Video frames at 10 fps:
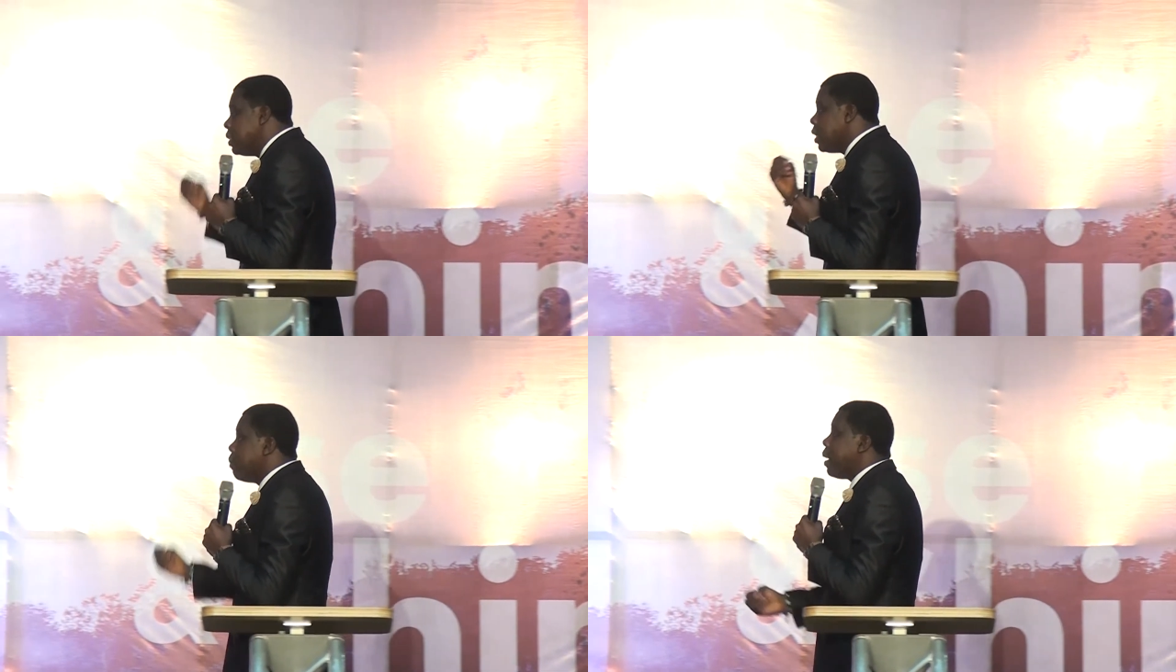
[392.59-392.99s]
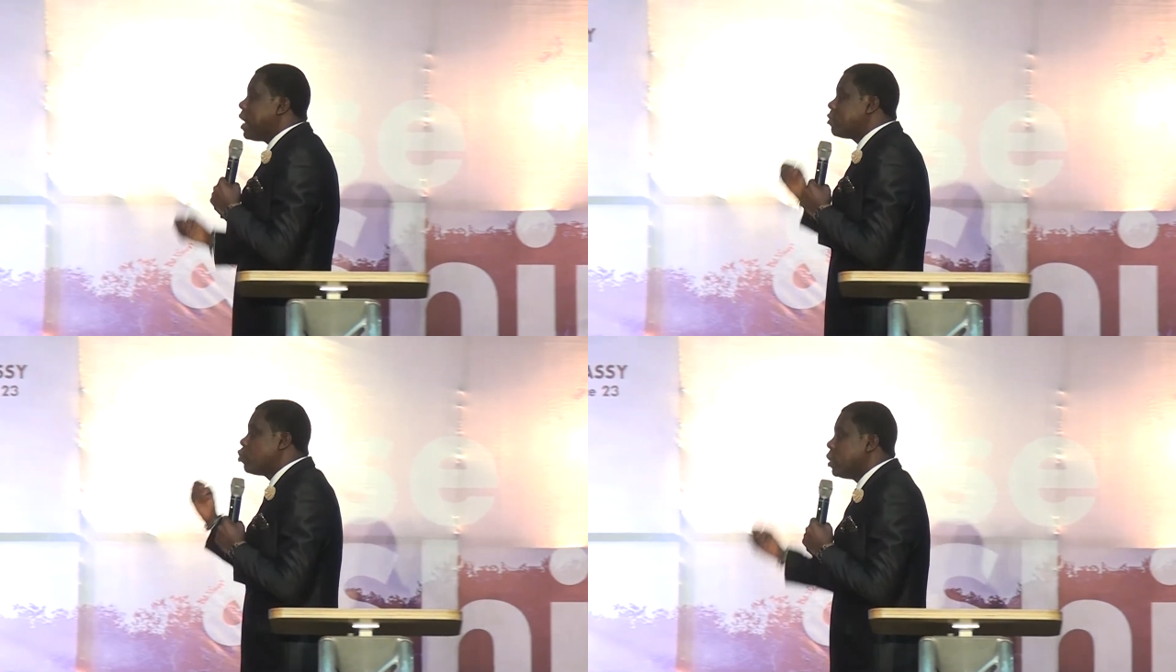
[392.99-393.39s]

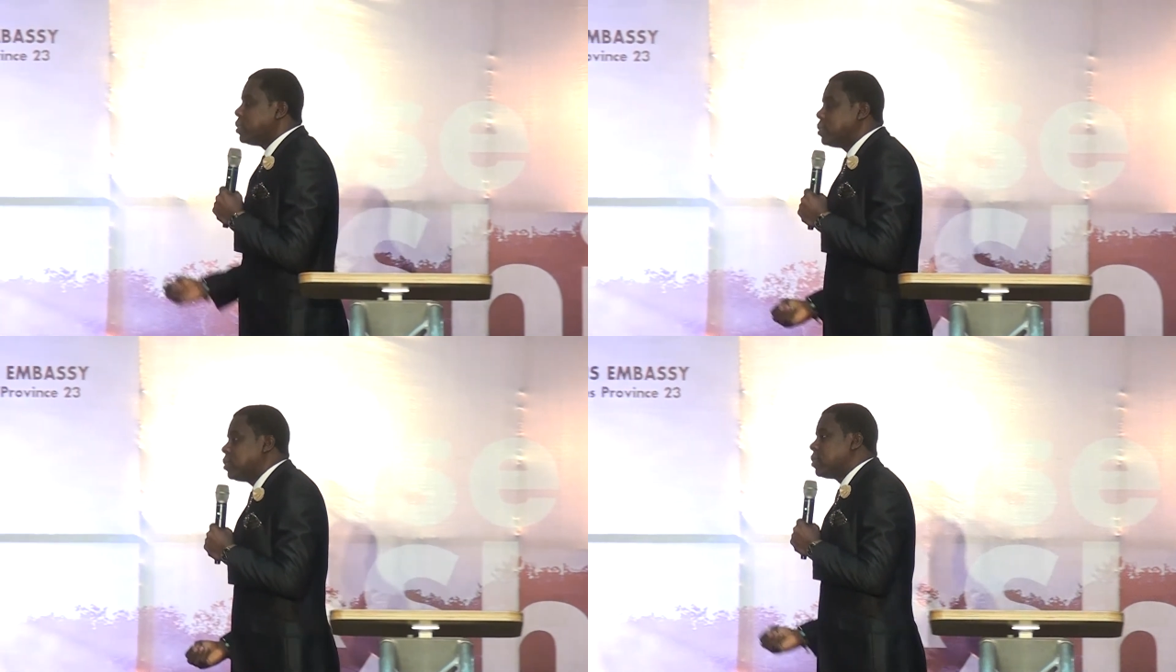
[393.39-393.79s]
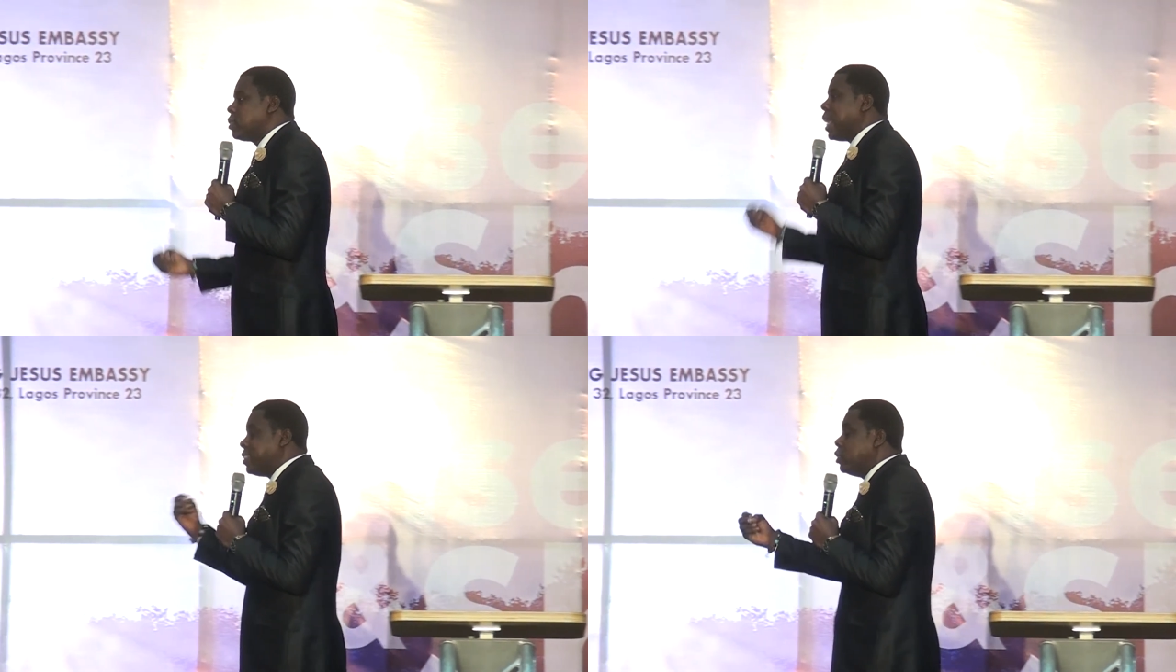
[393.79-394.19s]
Jeremiah 20,
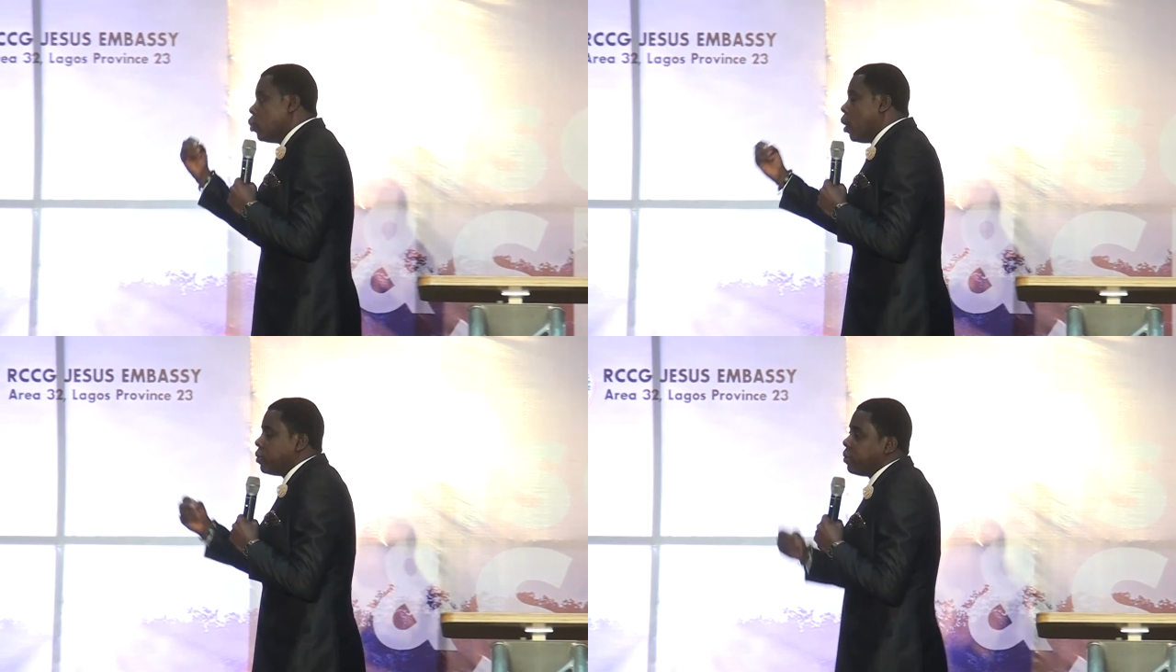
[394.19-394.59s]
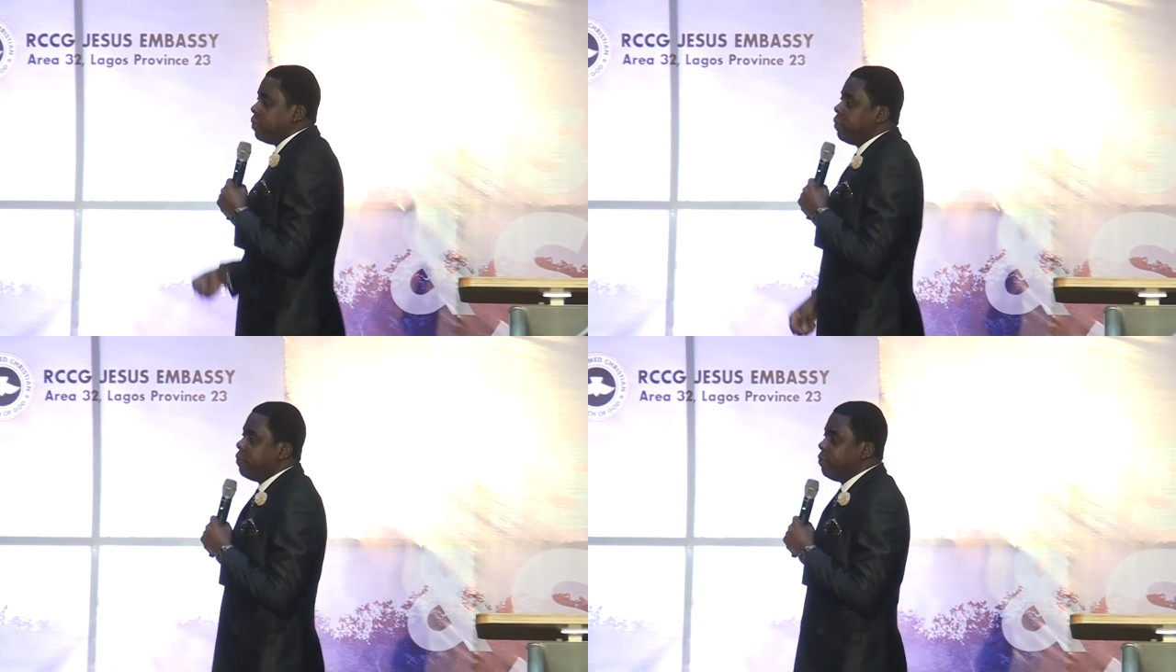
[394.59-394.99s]

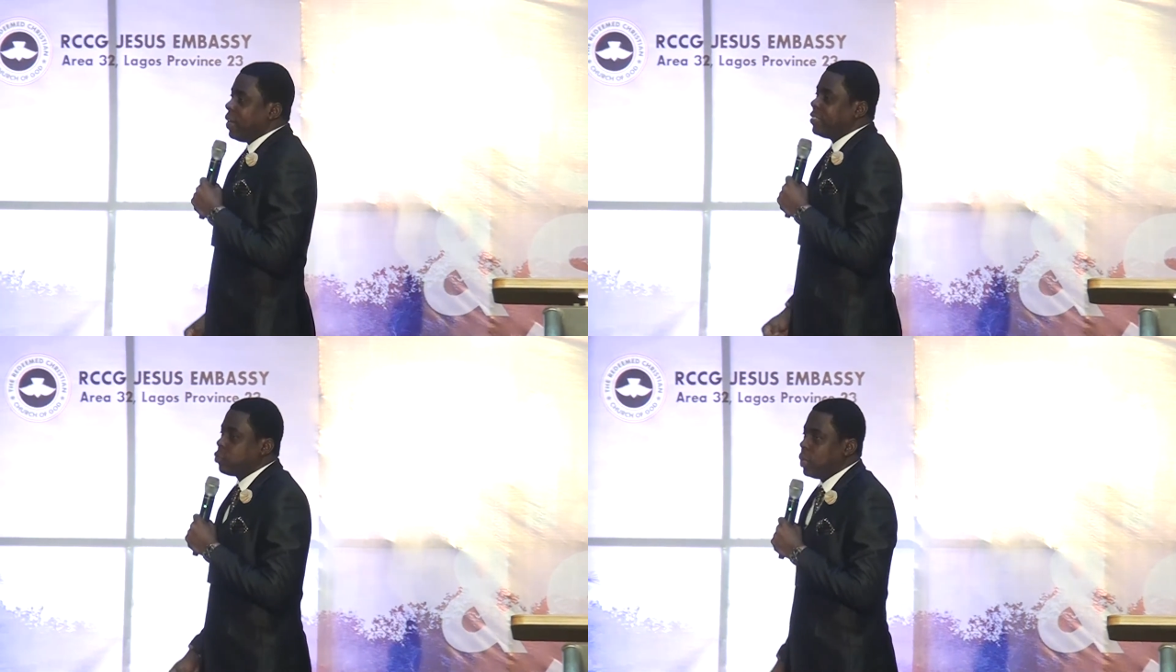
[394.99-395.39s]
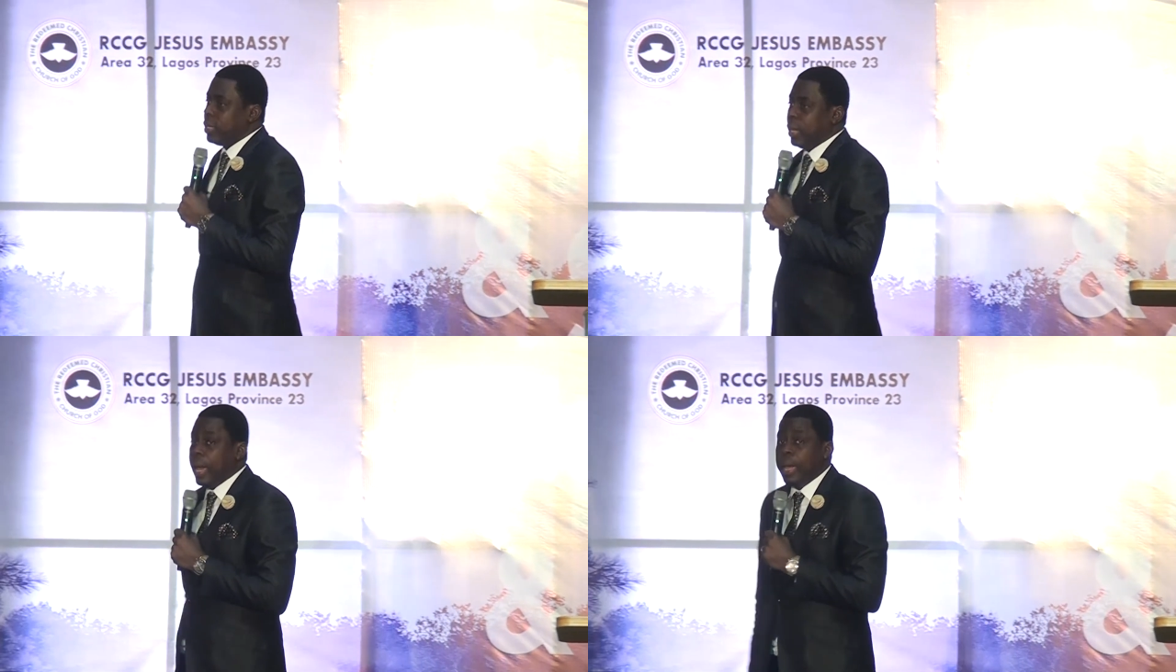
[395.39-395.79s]
31, verse
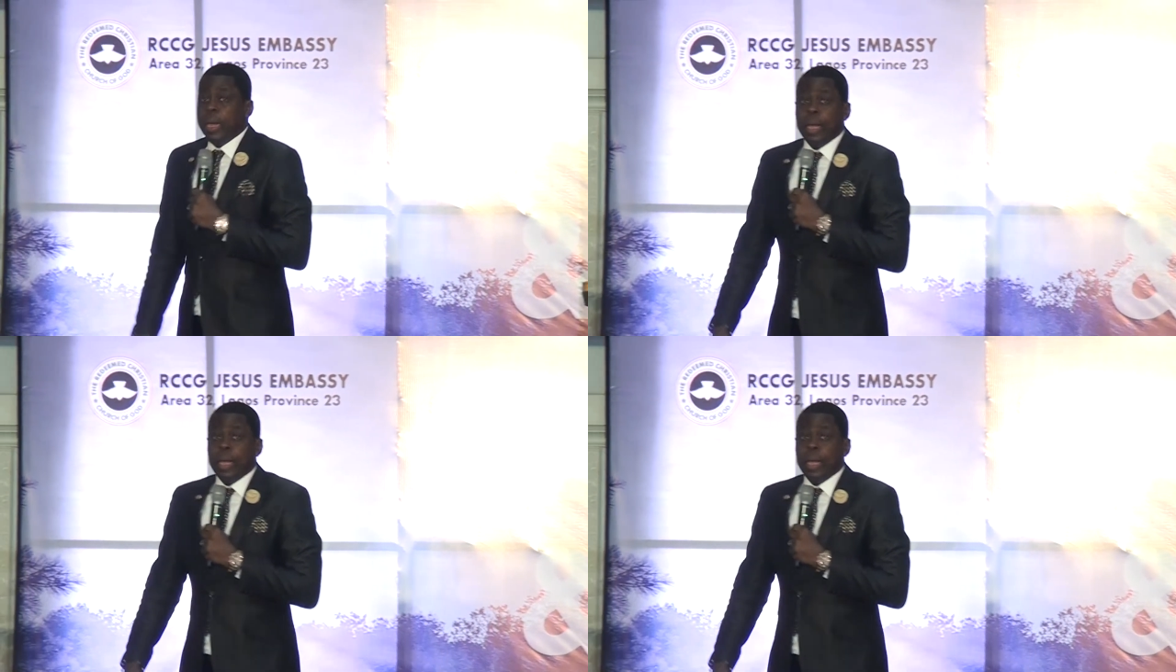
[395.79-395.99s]
29,